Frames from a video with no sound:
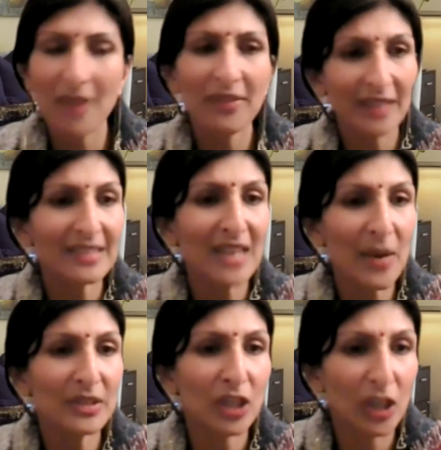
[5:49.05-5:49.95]
I think that's how
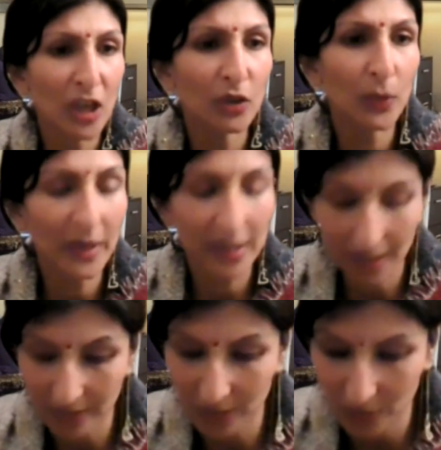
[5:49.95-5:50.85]
it's colloquially
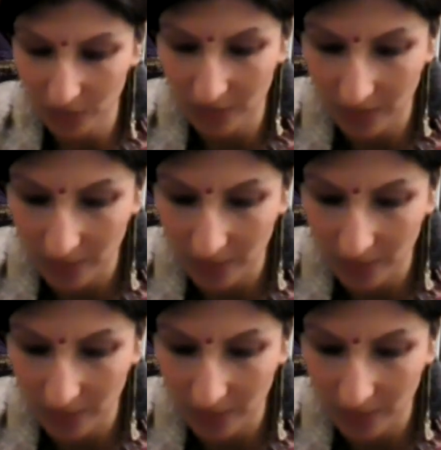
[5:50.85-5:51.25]
understood.